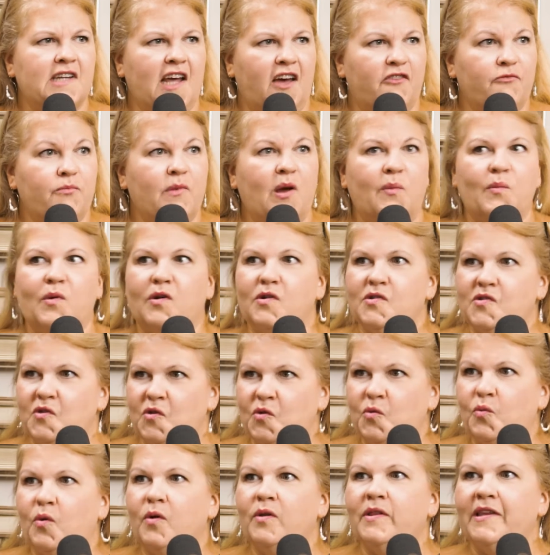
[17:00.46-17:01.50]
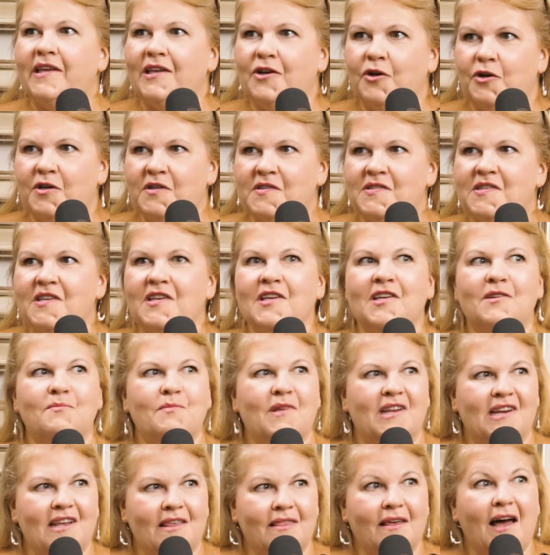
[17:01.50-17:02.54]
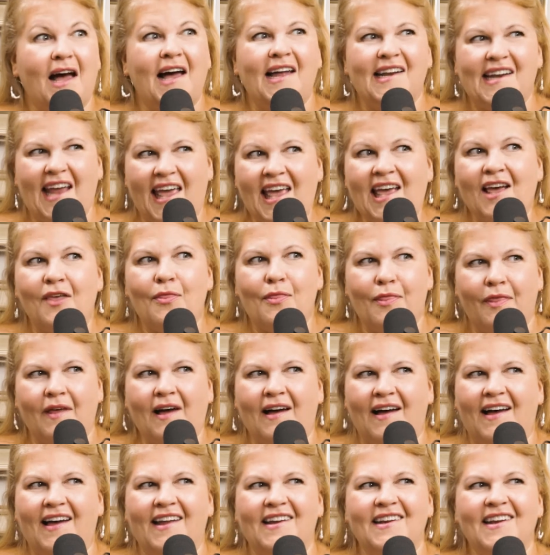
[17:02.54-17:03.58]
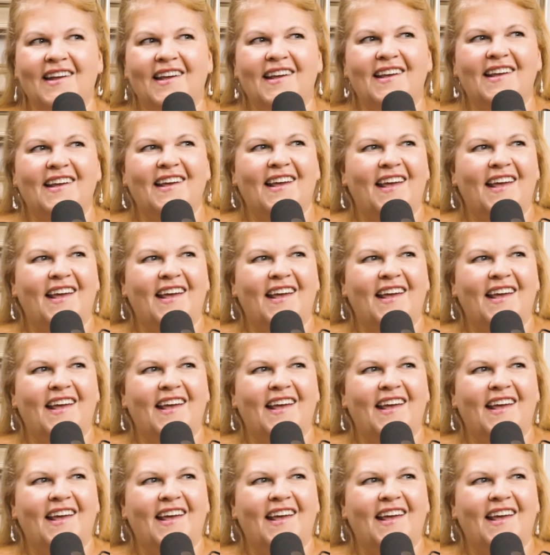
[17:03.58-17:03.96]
staff members who were leaders in Mini-Thon and THON.